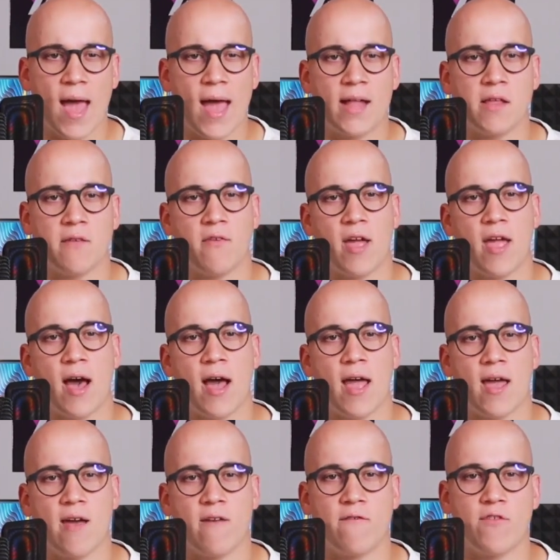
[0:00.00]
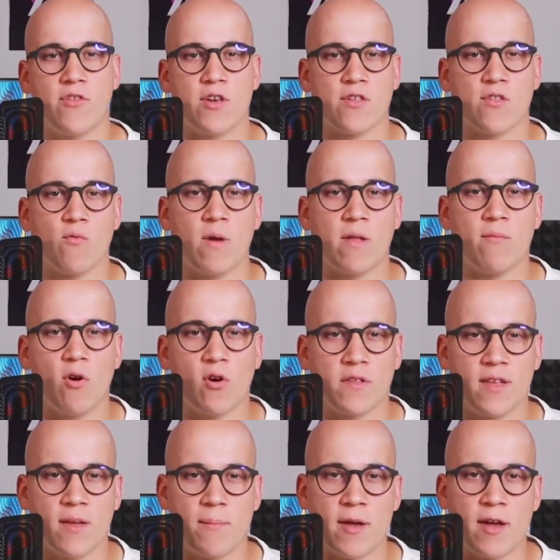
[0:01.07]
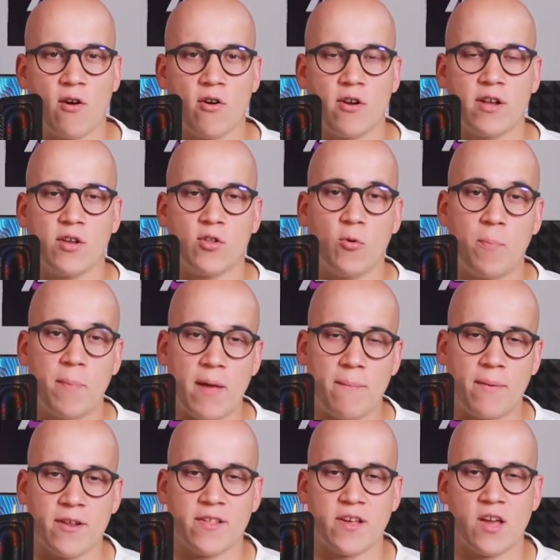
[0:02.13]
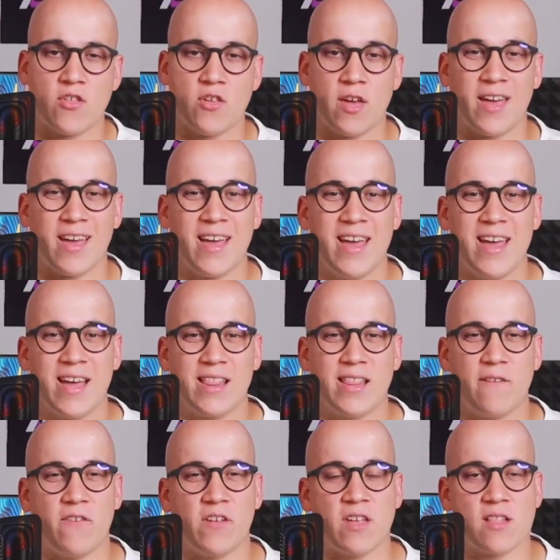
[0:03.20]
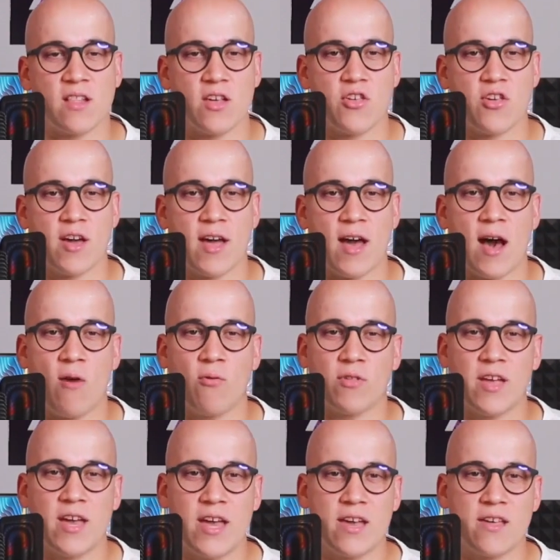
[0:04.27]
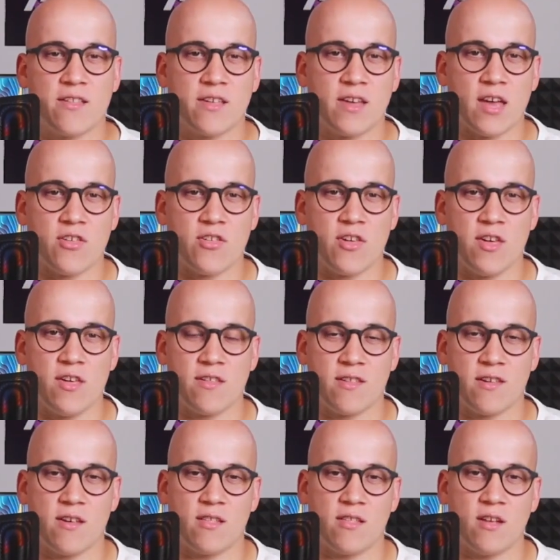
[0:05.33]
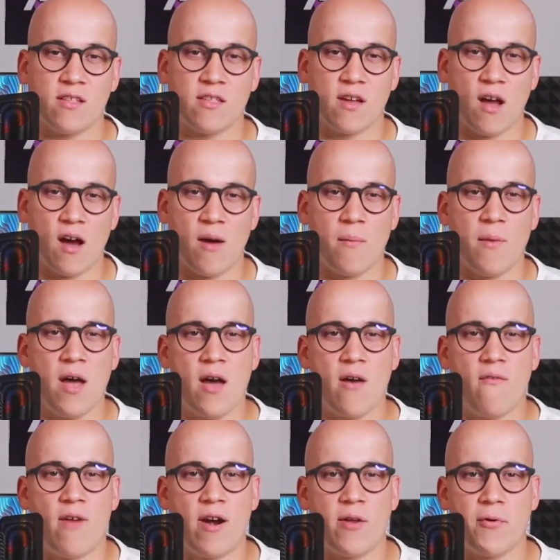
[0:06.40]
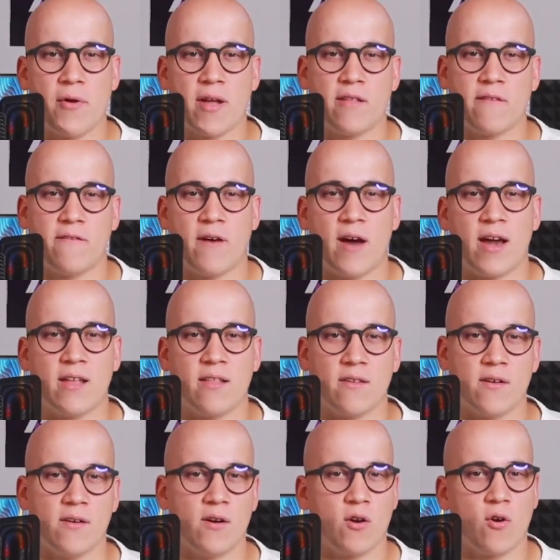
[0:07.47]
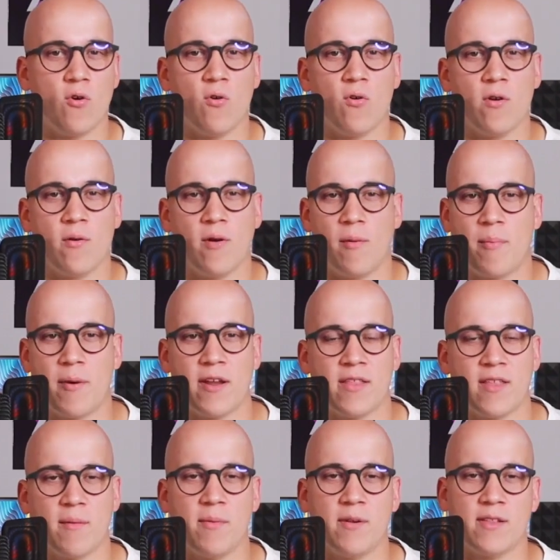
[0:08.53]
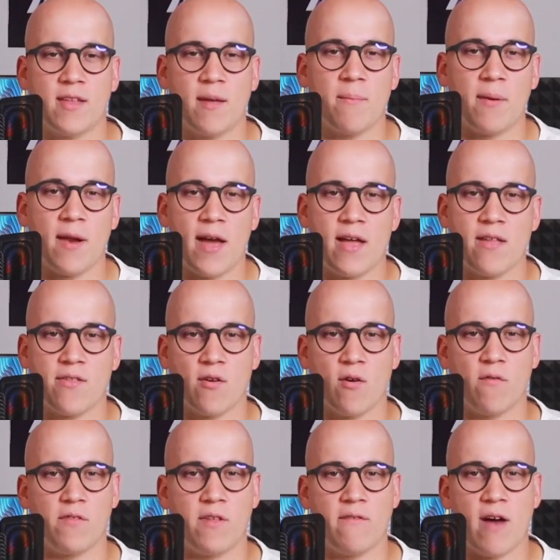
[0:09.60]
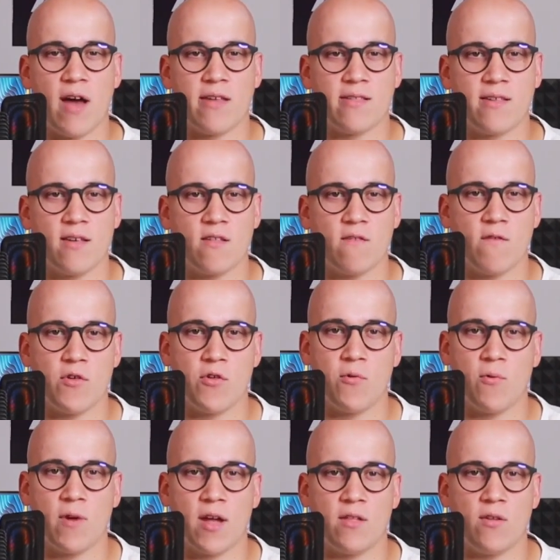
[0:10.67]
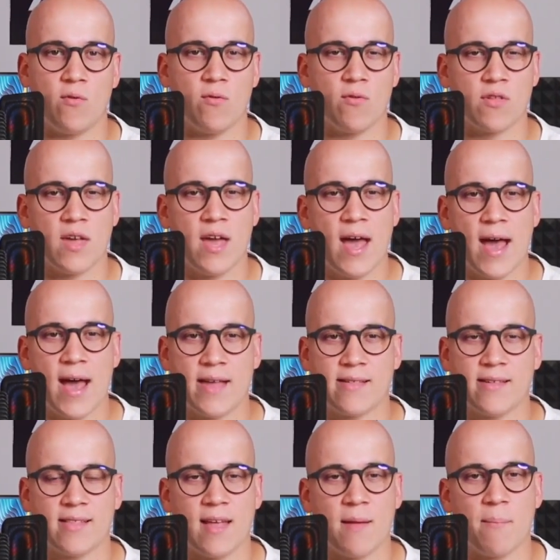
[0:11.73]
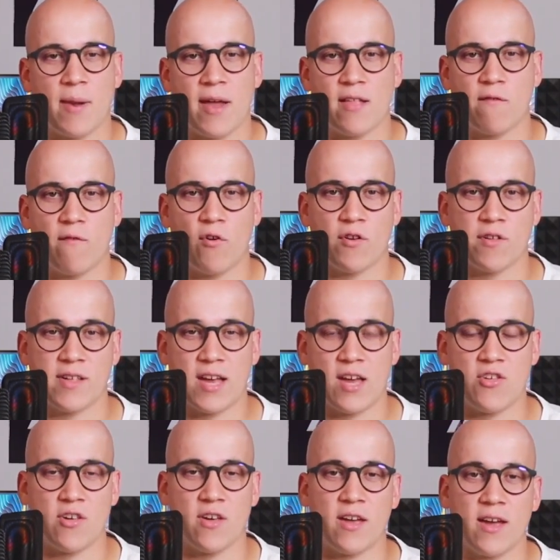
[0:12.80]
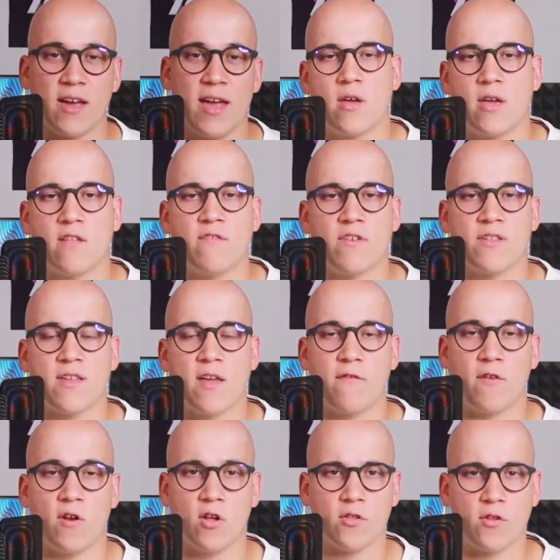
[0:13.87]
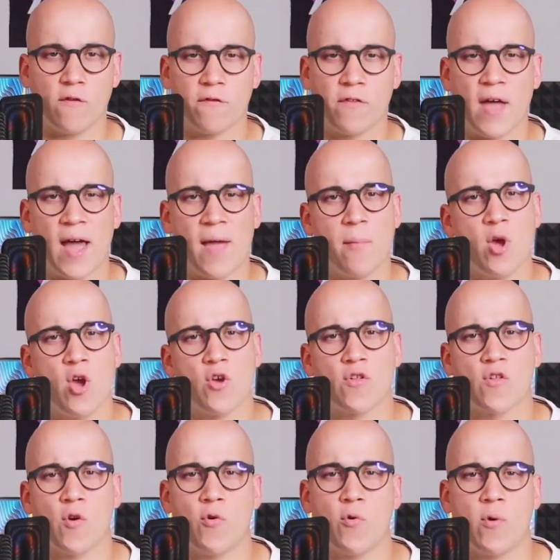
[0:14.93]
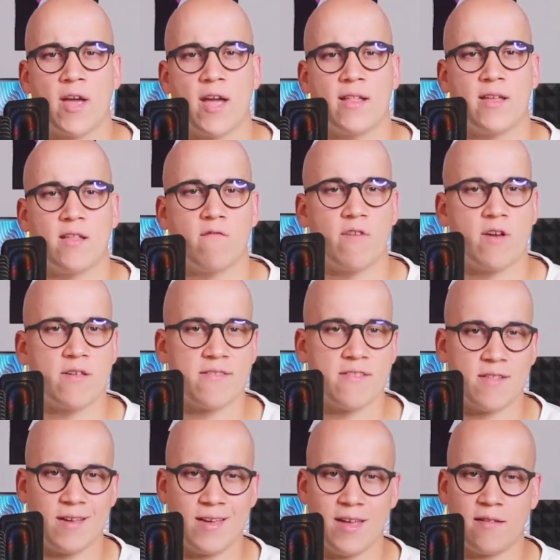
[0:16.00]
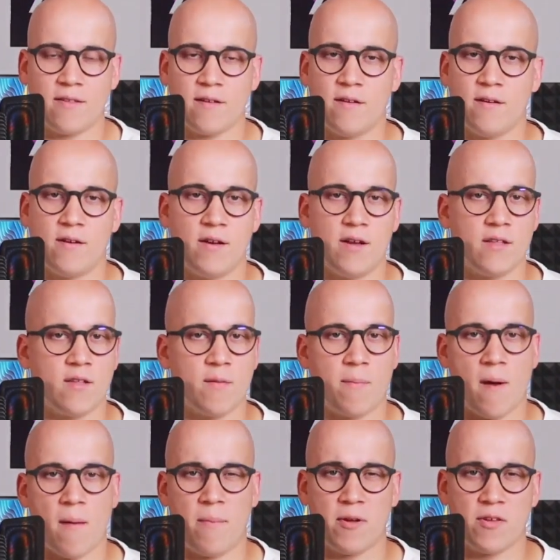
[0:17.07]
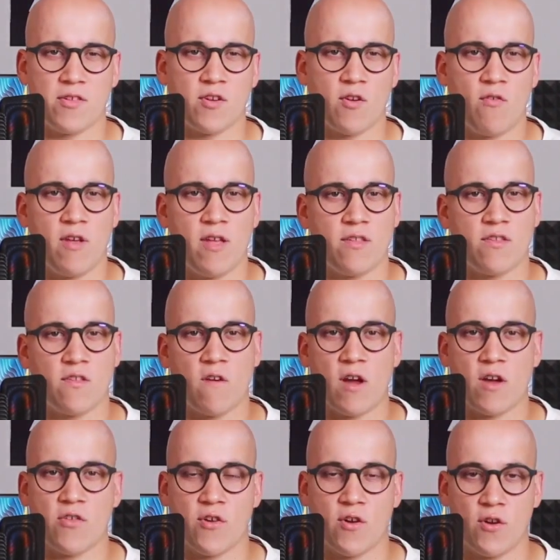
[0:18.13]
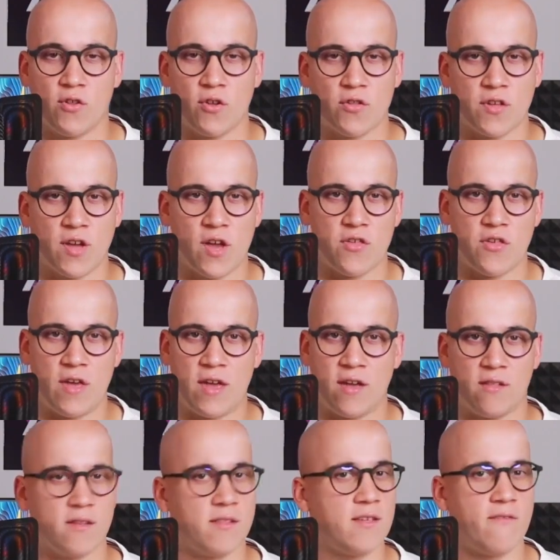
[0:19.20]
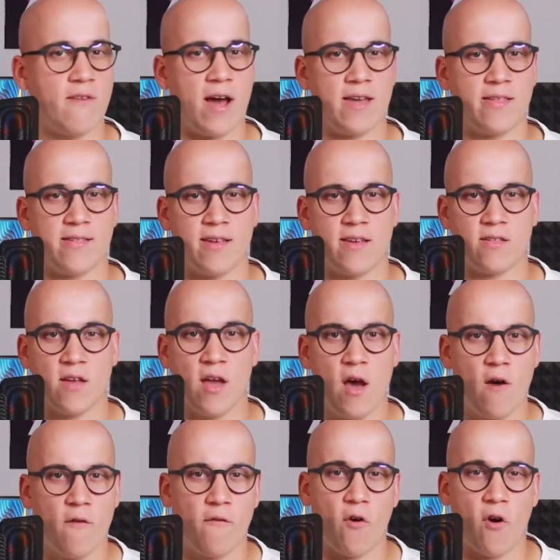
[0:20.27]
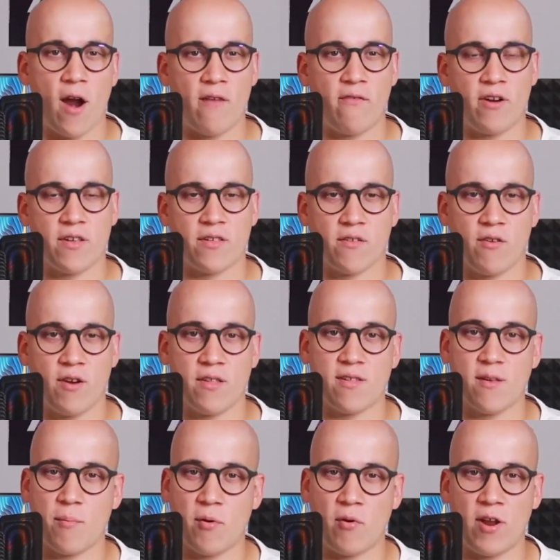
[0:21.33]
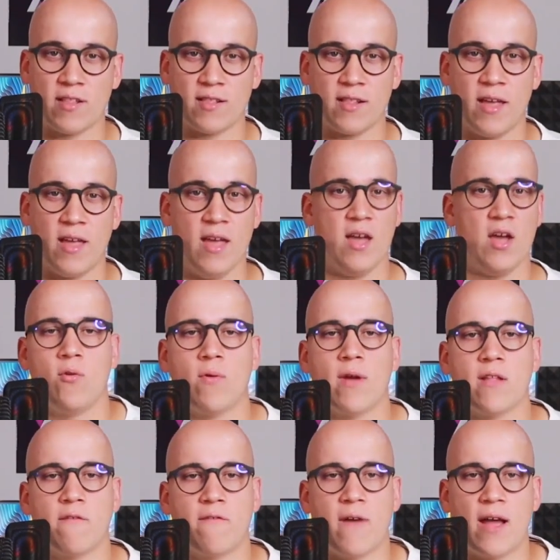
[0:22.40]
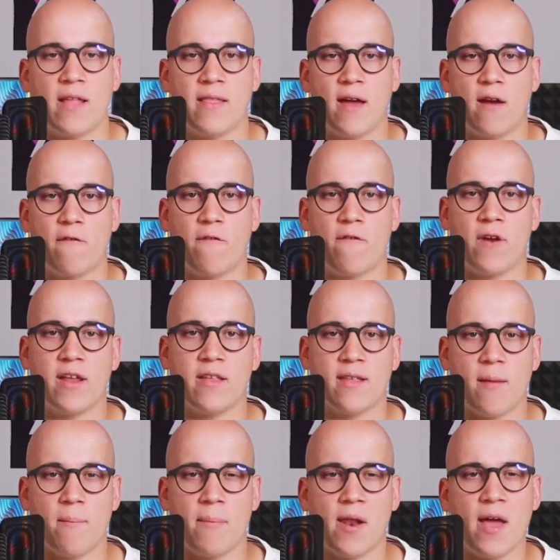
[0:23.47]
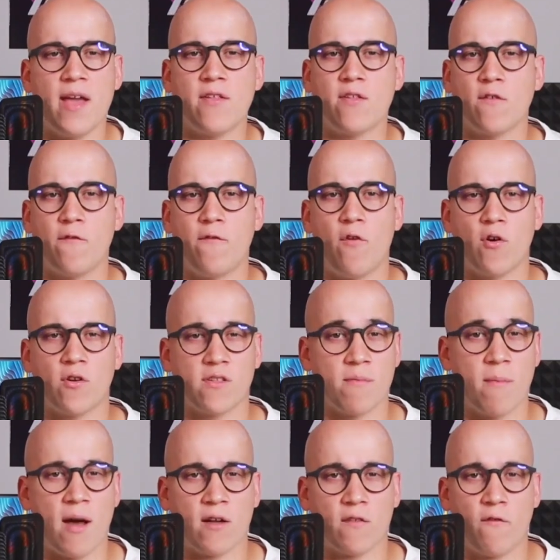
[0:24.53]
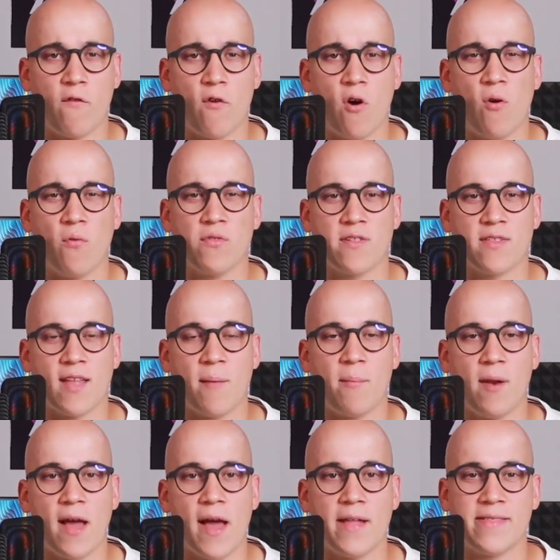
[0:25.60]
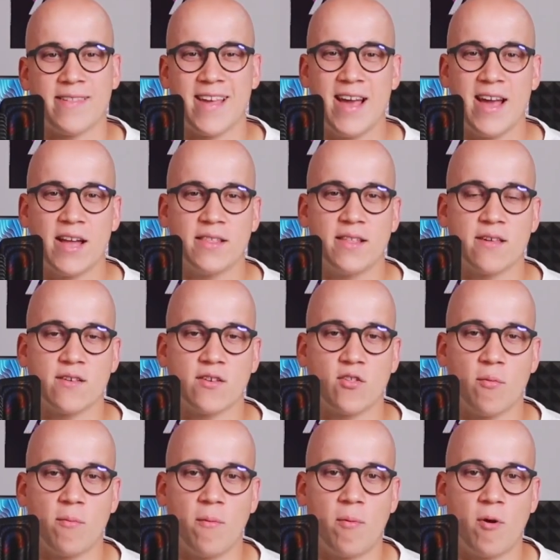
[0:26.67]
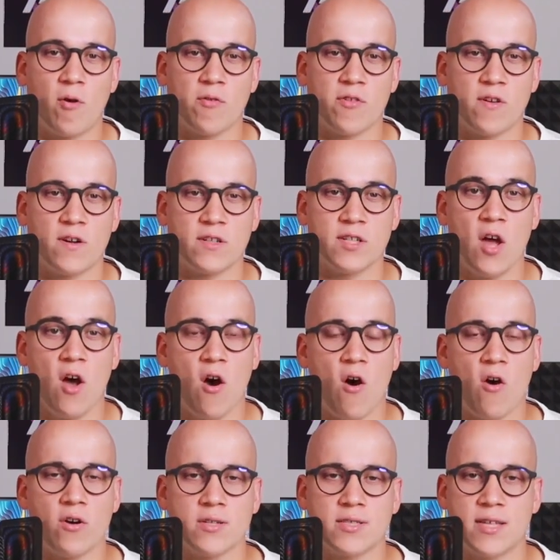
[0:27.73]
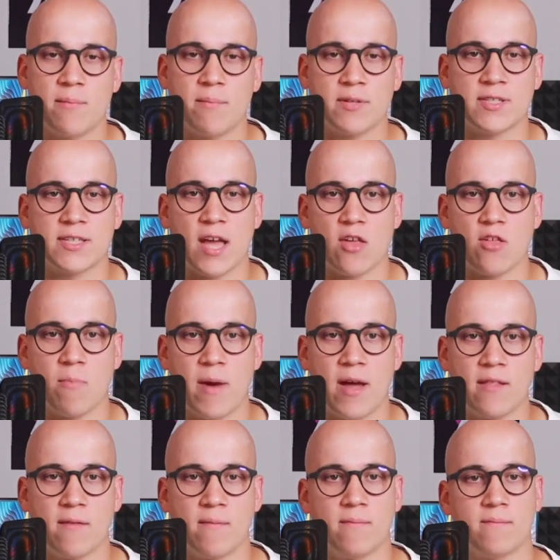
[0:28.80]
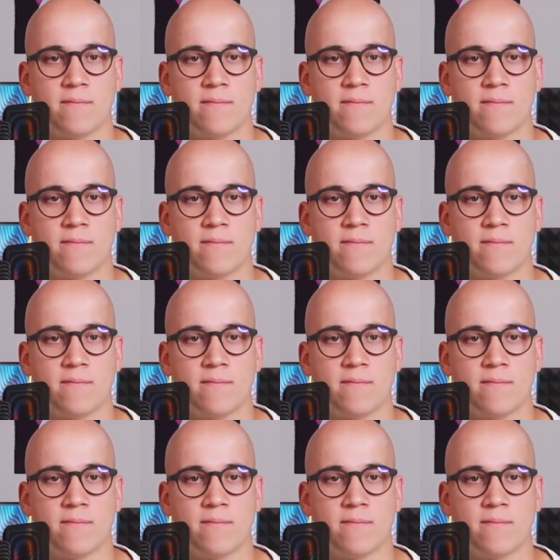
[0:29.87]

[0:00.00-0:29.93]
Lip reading: Anyway, I have just one more tip according to paper sketching. Definitely check out sketches.com where you can find cool printable templates of devices which you can use as a template for sketching. It will save a lot of time, so you can invest it in the proper screen structure, not sketching the devices for every screen separately. You can find there free templates for smartphones, tablets, desktop browsers or simple sketchpad.